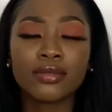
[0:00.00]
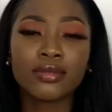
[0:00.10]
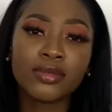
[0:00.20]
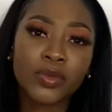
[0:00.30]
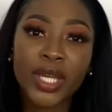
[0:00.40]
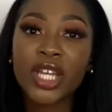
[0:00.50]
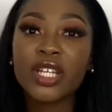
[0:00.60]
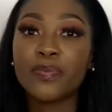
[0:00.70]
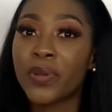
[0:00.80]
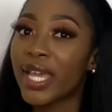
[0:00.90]
we
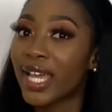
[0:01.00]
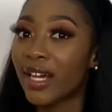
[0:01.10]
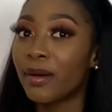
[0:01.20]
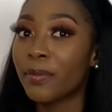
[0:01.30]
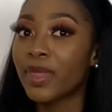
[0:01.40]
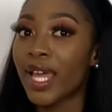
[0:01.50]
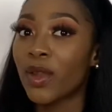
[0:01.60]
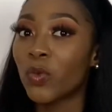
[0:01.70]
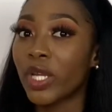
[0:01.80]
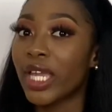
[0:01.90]
could pick up
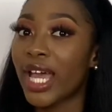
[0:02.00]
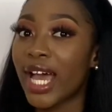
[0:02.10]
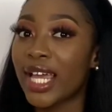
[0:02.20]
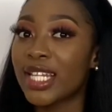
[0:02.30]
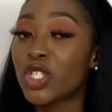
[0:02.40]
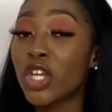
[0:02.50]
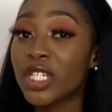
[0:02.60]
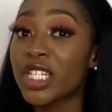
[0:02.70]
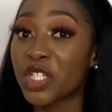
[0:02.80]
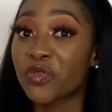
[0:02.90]
that we had
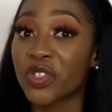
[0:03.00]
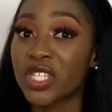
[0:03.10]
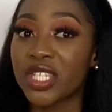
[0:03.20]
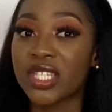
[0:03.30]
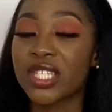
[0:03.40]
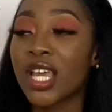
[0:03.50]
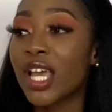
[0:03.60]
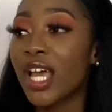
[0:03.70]
certain differences.